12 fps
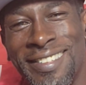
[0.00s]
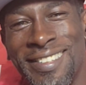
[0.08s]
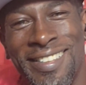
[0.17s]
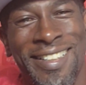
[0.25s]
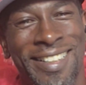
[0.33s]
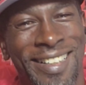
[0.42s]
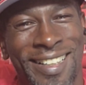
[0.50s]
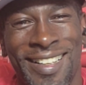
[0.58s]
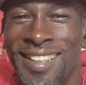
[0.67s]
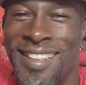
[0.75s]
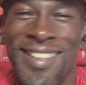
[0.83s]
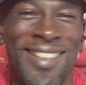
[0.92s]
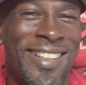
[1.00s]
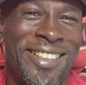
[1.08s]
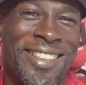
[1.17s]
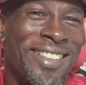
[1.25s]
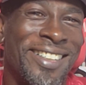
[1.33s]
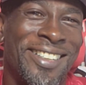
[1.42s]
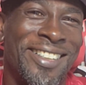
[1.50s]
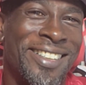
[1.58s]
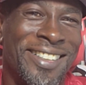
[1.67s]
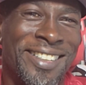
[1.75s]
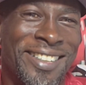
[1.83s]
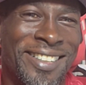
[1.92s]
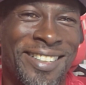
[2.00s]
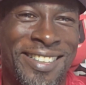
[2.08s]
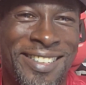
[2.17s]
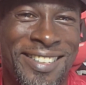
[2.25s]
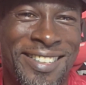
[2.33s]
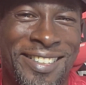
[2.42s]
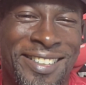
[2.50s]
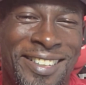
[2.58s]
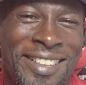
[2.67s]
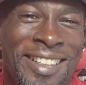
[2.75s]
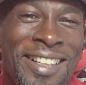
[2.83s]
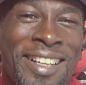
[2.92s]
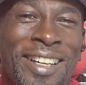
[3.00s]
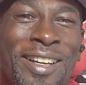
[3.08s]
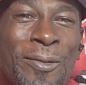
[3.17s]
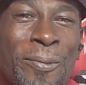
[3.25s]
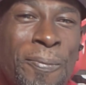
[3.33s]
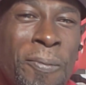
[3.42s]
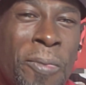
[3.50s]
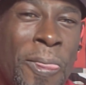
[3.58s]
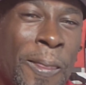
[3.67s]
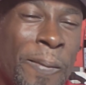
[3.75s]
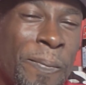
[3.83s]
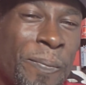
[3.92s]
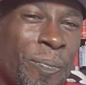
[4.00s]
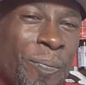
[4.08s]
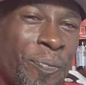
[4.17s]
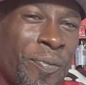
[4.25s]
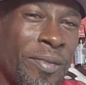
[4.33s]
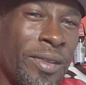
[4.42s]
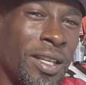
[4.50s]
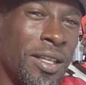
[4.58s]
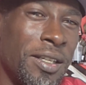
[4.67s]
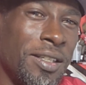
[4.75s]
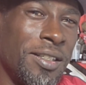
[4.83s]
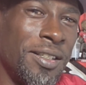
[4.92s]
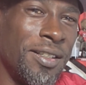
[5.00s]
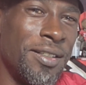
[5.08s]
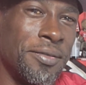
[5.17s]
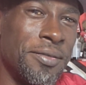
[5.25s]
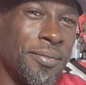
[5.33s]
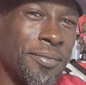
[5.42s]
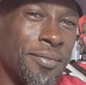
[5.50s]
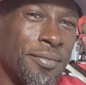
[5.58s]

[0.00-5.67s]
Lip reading: Maybe a for real. I don't even know if they're gonna bust 100 more. Cause you know what?